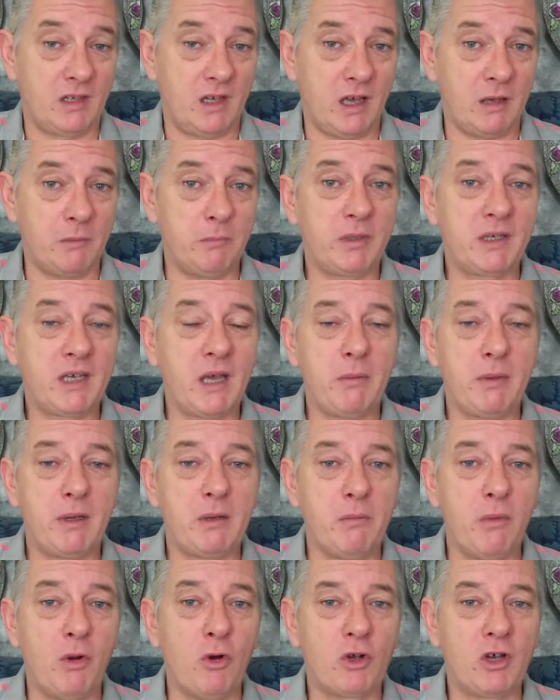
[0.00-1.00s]
and
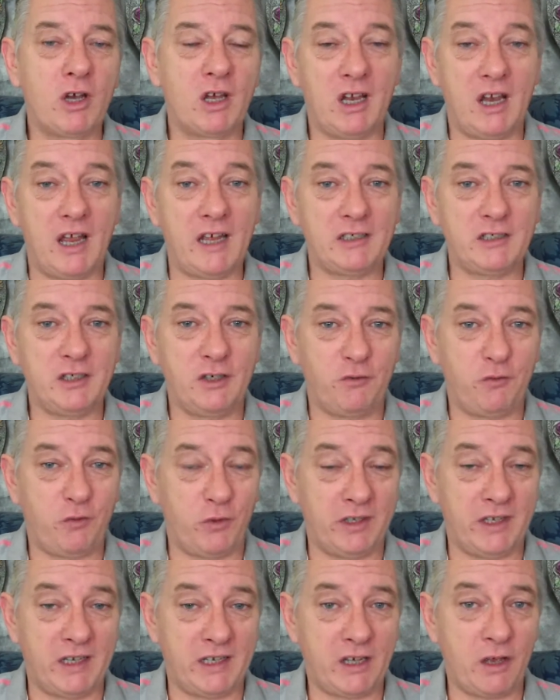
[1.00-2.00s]
becoming more collective
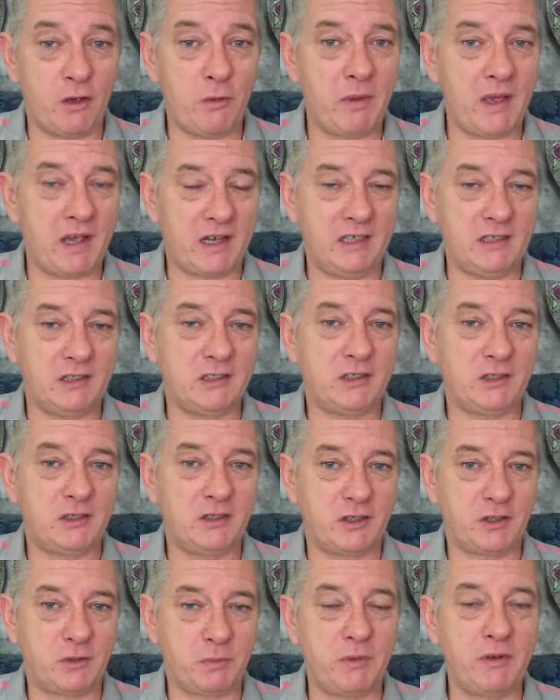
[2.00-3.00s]
when they go back into
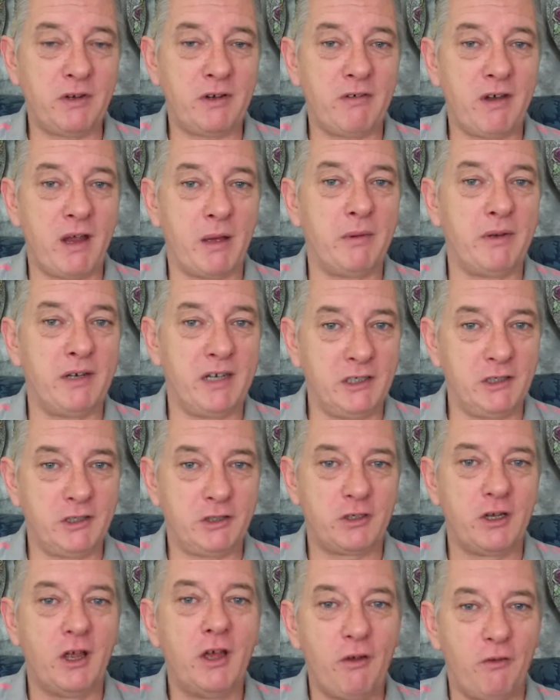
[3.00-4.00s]
the spirit realm, and
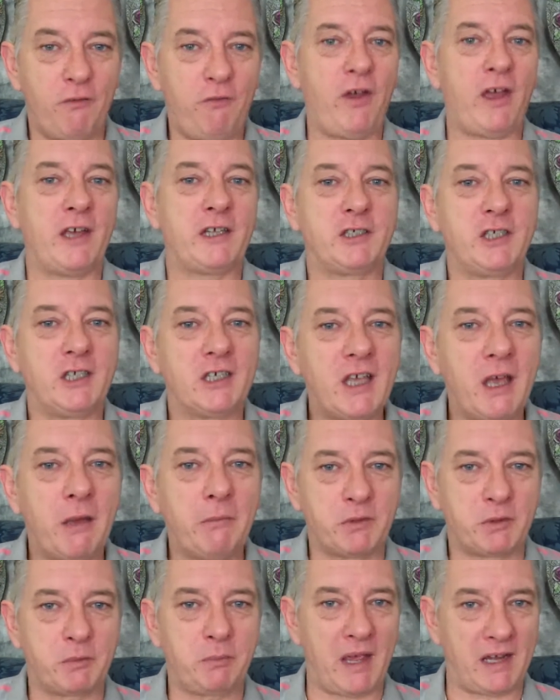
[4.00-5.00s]
each facet
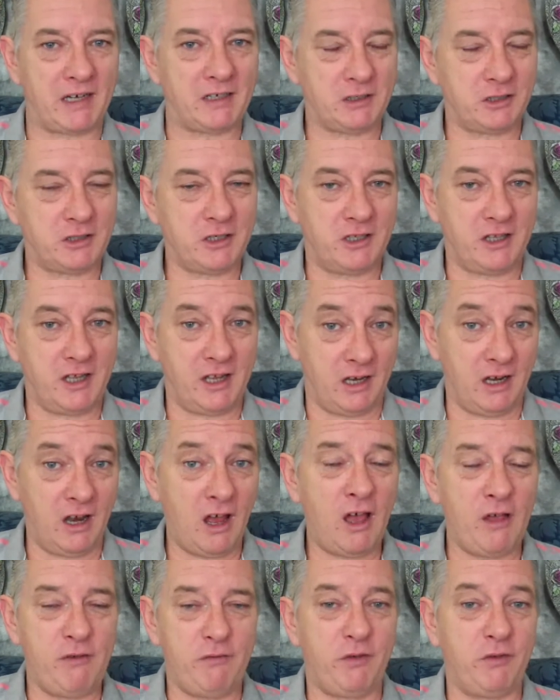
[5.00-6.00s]
comes back to their
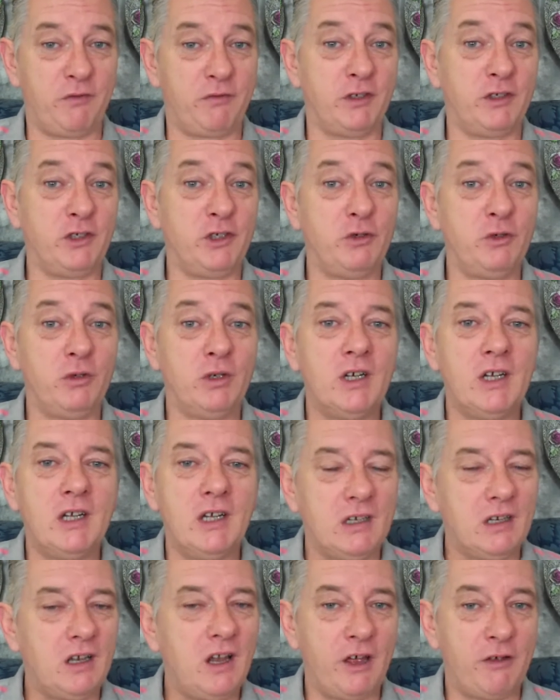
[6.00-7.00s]
life of a new
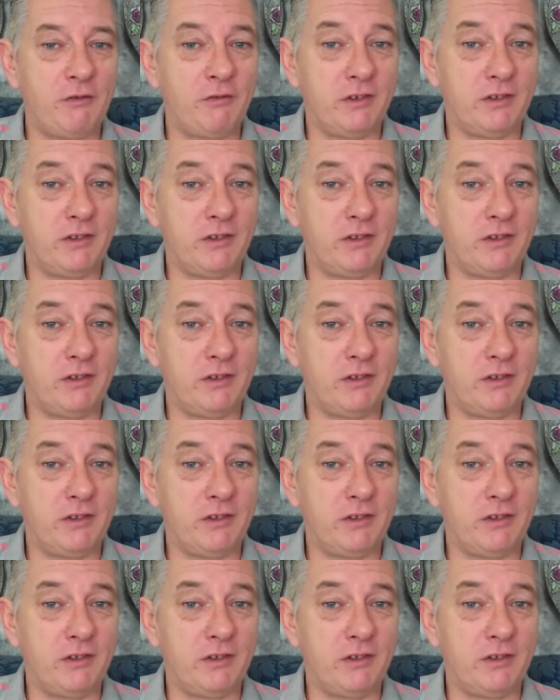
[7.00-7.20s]
life.